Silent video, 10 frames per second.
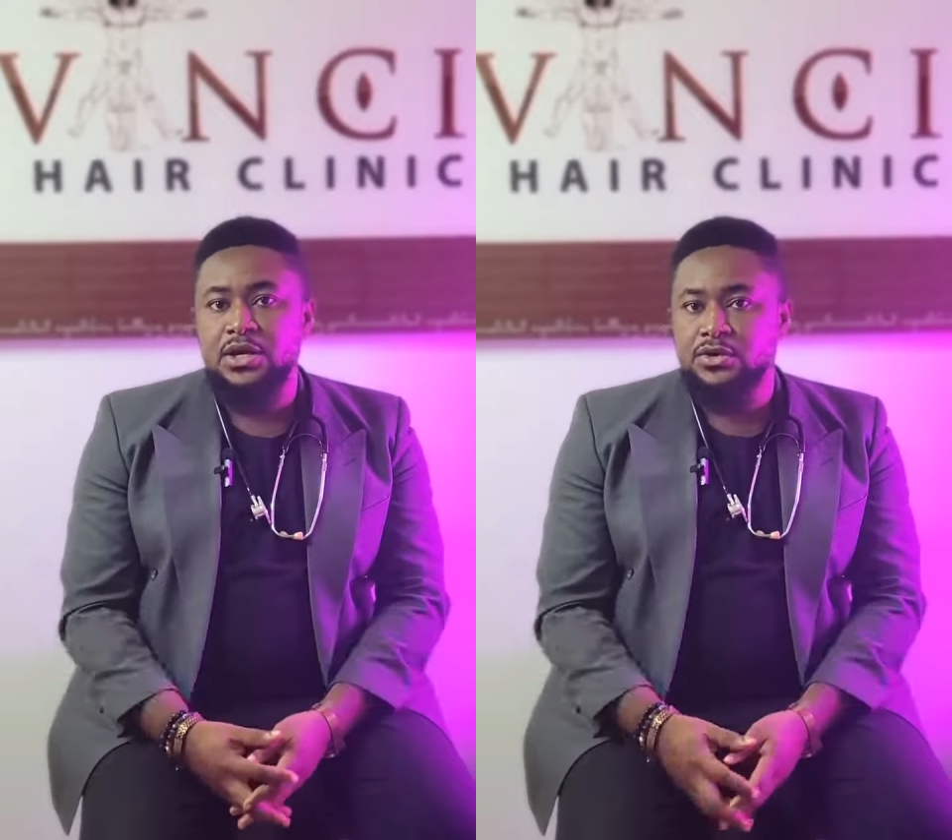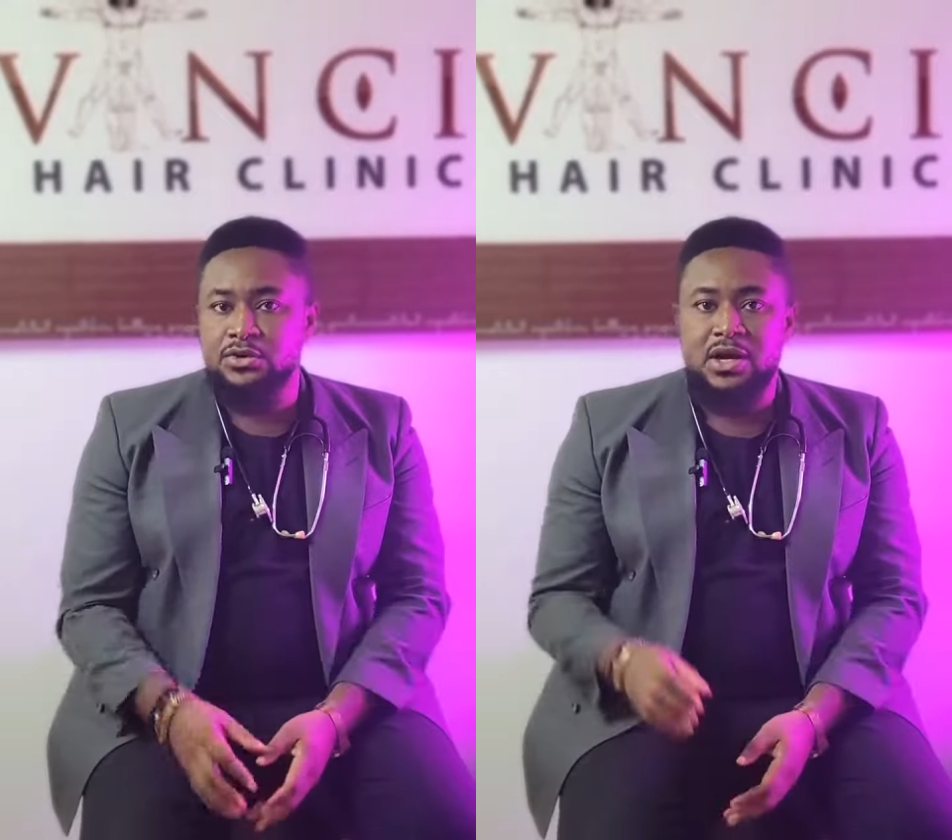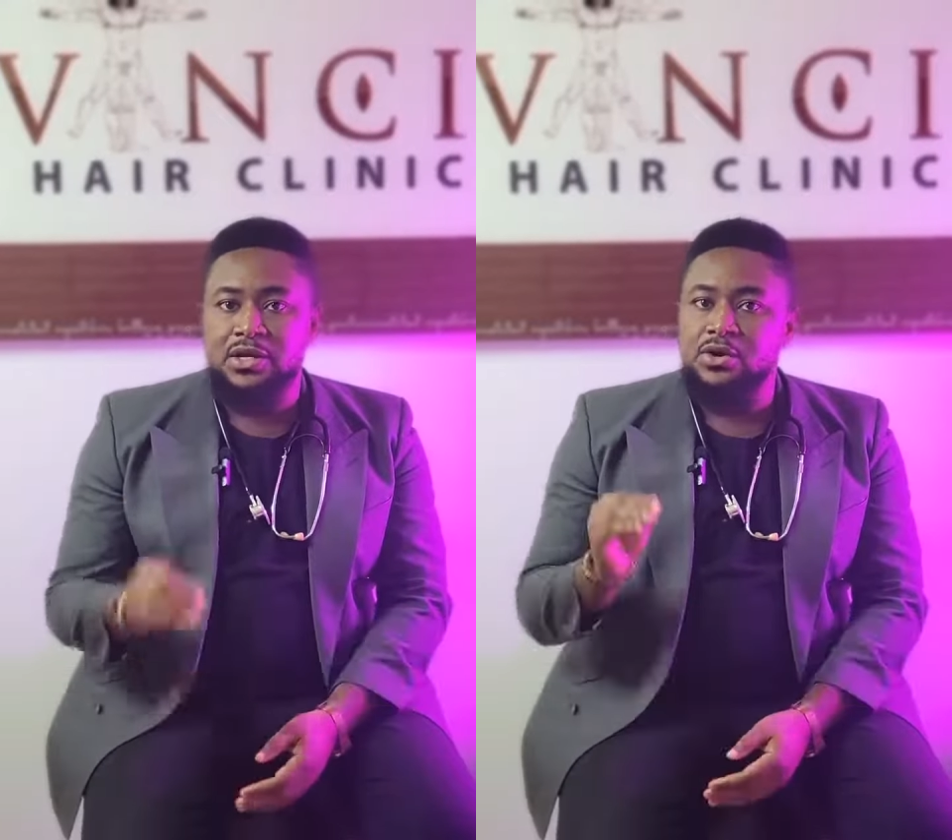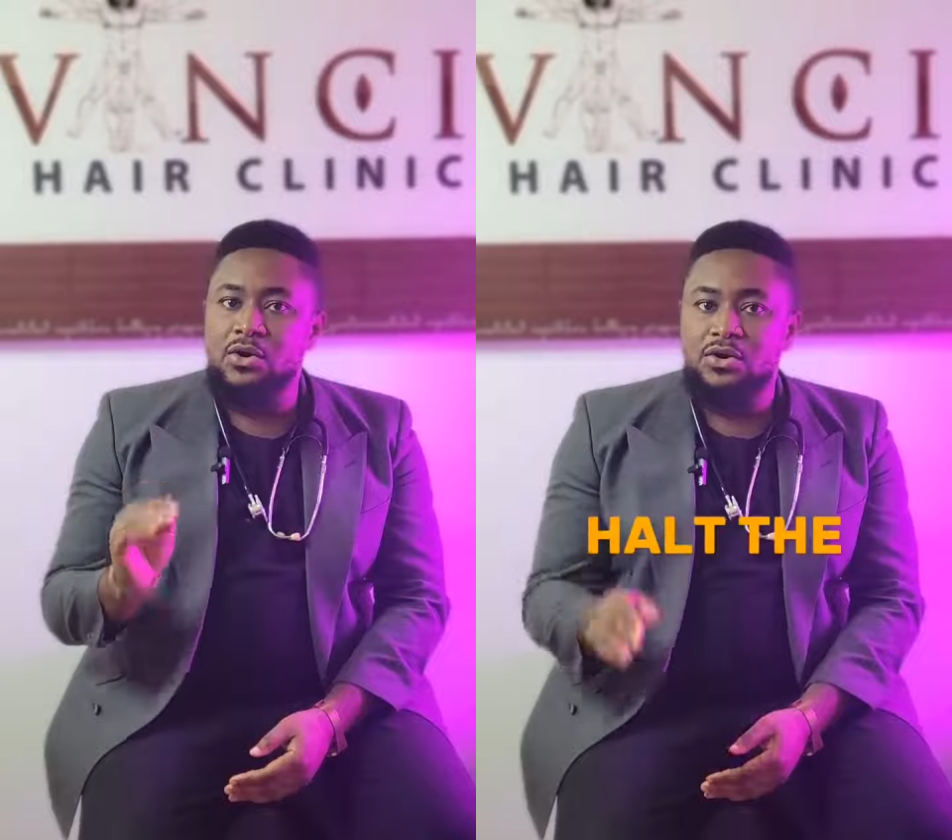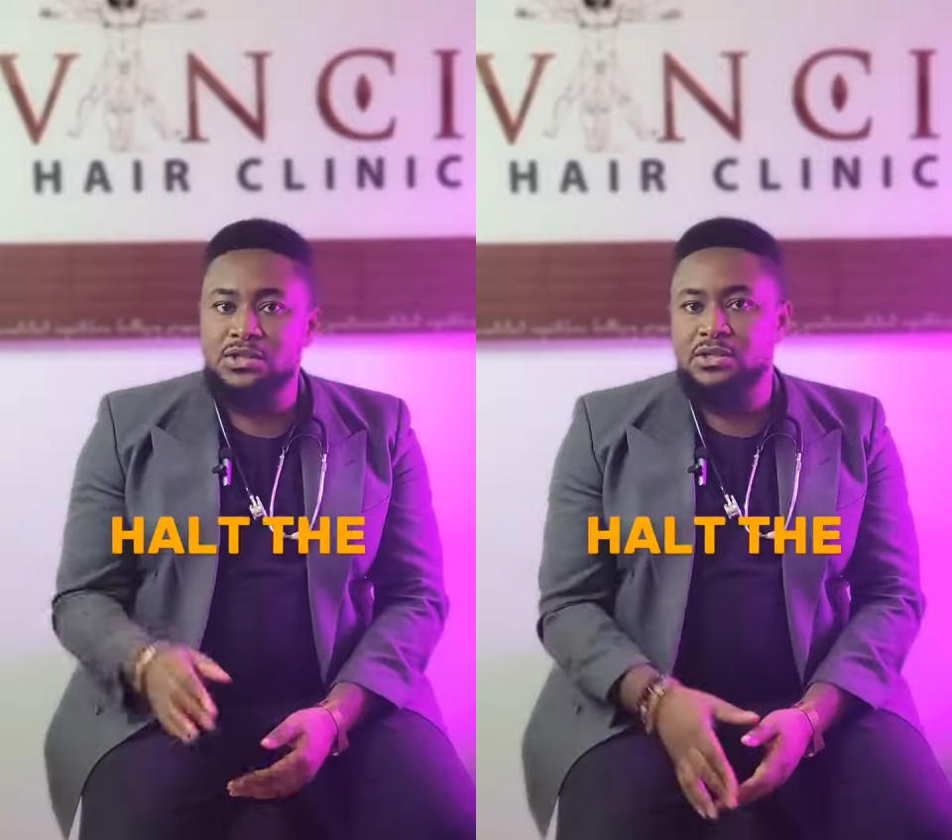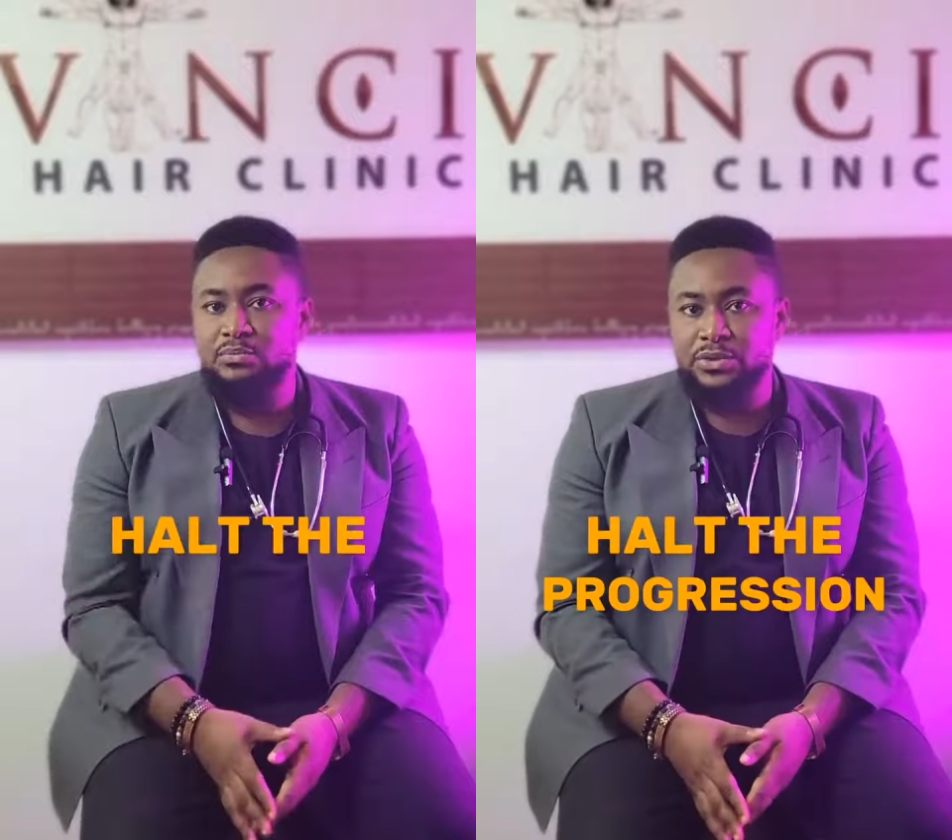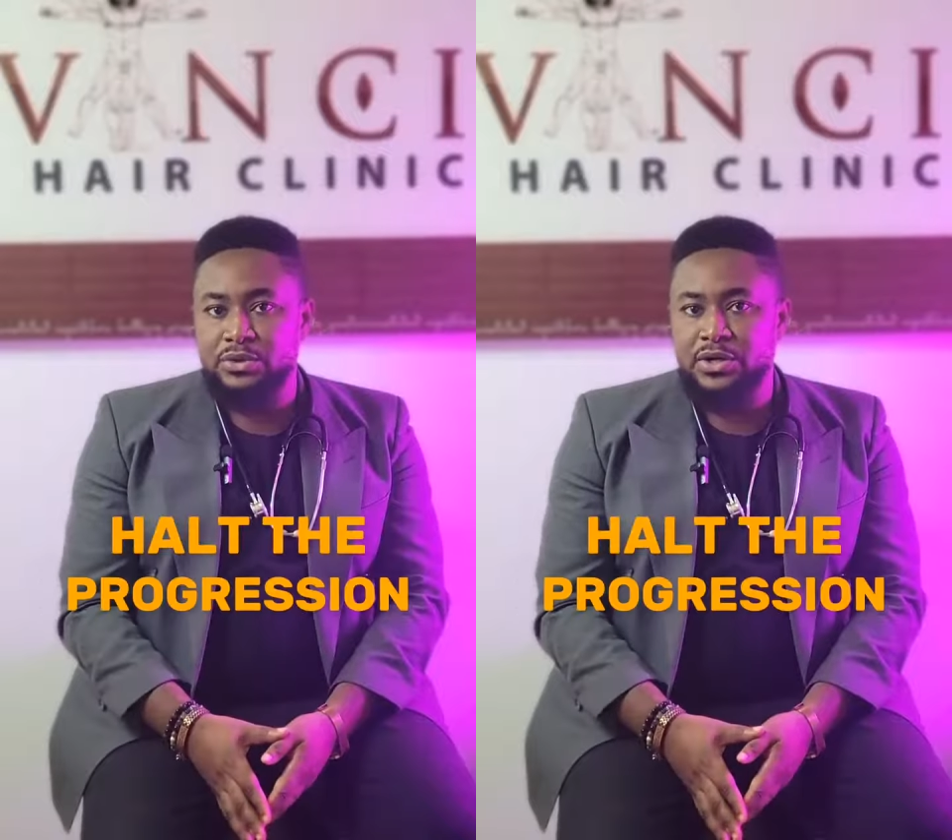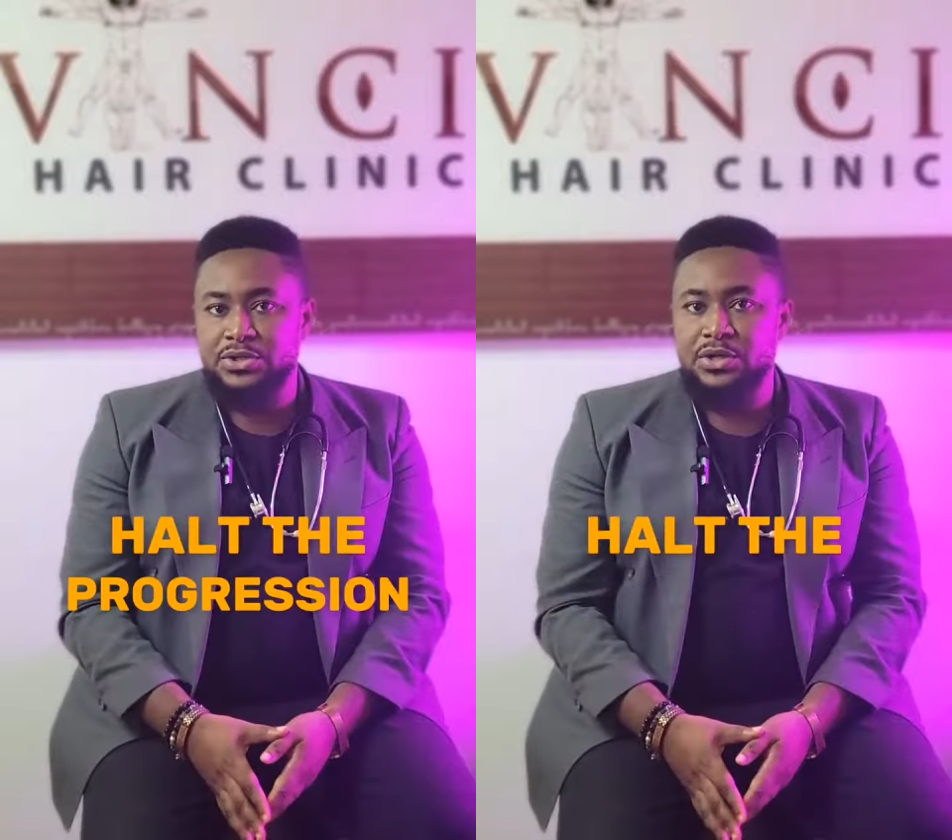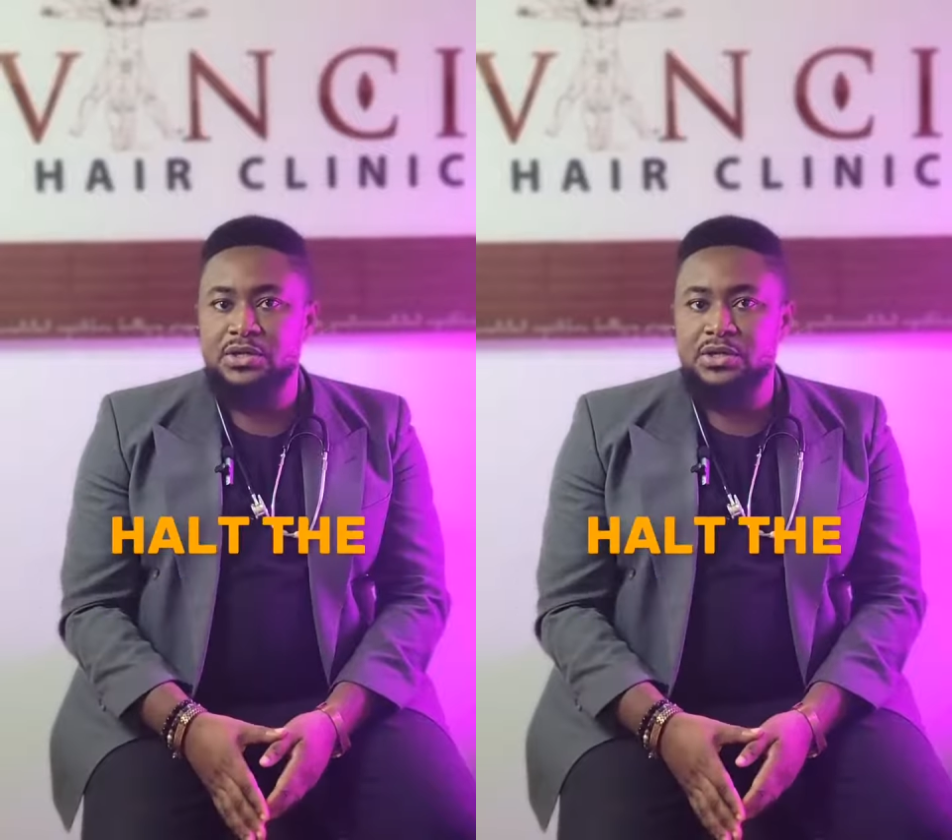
you can halt the progression